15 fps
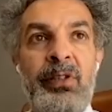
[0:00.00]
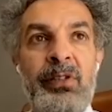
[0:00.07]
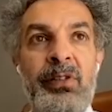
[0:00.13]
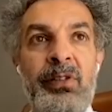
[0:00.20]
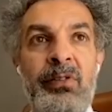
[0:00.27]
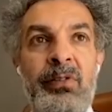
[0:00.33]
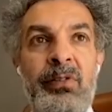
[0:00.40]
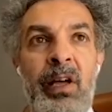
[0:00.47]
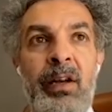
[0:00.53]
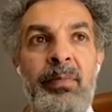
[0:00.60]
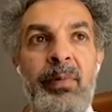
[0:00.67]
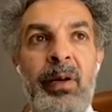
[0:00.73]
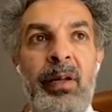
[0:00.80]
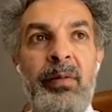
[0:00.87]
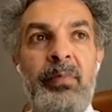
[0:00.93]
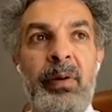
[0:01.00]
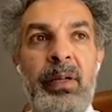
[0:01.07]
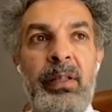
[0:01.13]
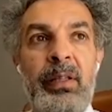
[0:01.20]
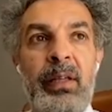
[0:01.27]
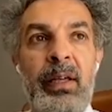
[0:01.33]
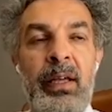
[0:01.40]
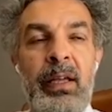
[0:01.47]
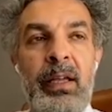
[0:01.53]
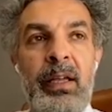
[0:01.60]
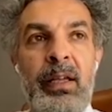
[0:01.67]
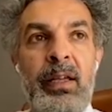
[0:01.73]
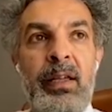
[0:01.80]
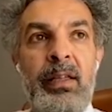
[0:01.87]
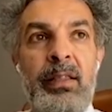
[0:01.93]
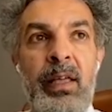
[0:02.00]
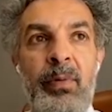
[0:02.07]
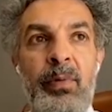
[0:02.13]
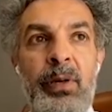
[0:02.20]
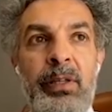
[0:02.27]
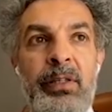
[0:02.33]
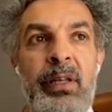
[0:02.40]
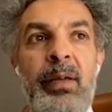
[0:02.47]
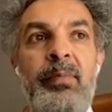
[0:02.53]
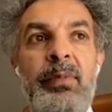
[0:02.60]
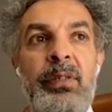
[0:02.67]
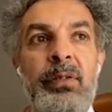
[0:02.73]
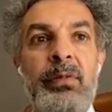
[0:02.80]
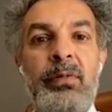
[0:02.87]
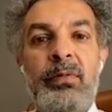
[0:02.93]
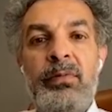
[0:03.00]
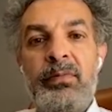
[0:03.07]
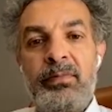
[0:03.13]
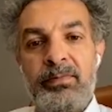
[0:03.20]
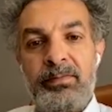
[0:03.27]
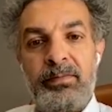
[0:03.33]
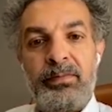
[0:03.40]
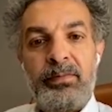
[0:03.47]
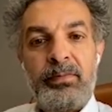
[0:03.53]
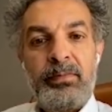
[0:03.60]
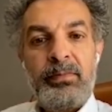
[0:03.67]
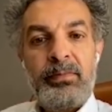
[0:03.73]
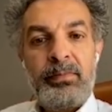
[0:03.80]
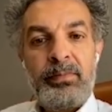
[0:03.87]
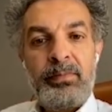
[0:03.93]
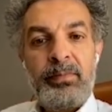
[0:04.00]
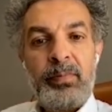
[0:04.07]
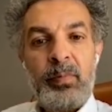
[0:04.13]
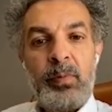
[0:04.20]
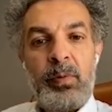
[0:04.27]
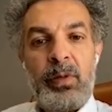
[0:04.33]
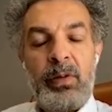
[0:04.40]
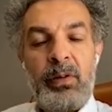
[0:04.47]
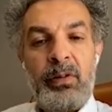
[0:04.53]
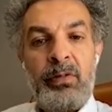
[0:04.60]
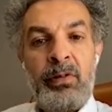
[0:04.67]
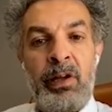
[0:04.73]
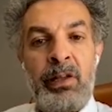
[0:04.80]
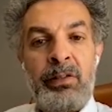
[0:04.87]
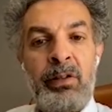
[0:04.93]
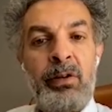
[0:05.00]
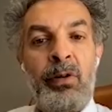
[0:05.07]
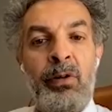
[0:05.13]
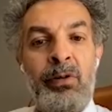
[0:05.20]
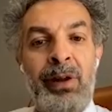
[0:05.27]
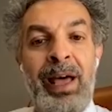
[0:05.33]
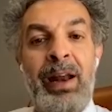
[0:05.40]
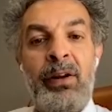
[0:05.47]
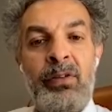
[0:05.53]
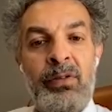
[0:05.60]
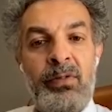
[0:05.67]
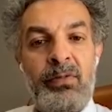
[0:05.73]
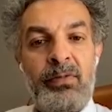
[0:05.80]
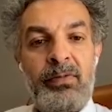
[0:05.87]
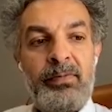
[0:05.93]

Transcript: as the Taliban, but they will attempt to, create their own narrative.